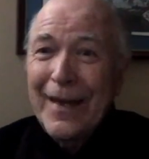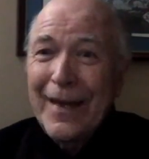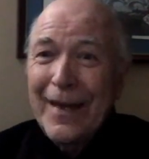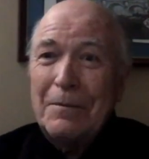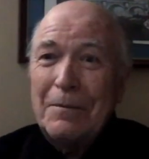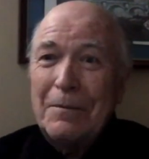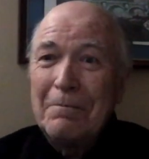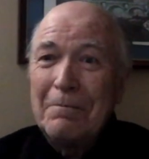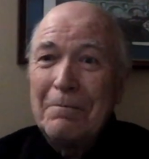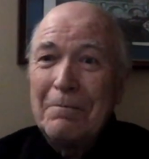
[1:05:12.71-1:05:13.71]
Come up,
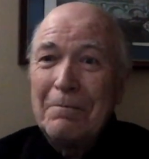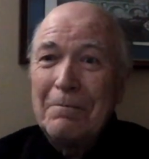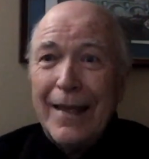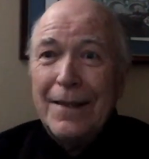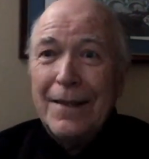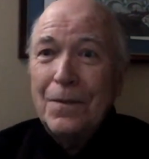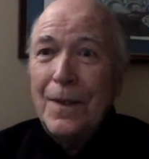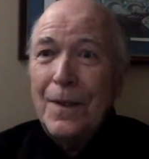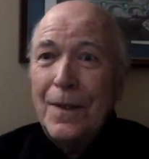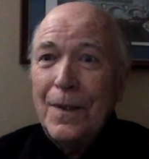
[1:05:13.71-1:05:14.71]
and
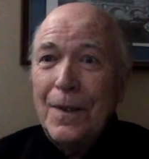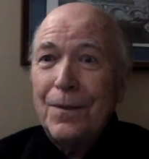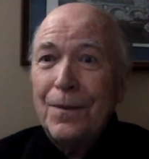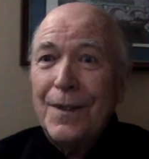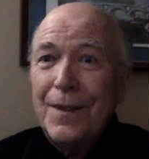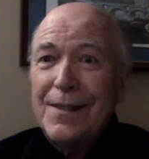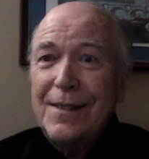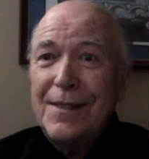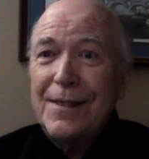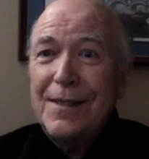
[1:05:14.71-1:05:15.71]
when they see
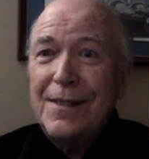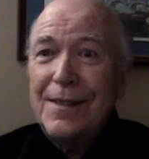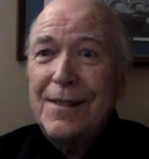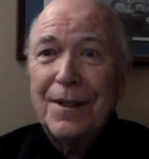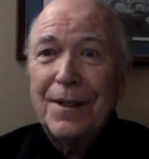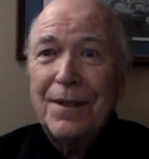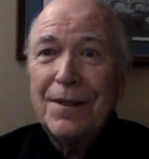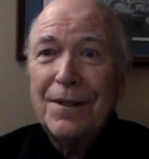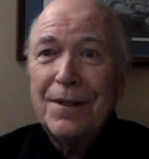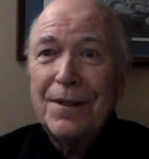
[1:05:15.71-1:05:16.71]
Milarepa, they're
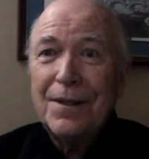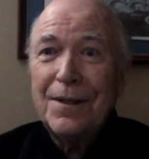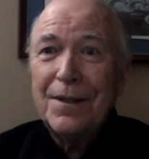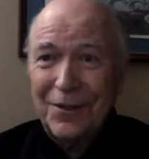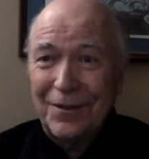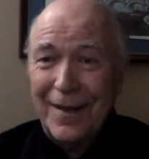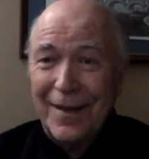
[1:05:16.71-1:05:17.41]
astonished, right?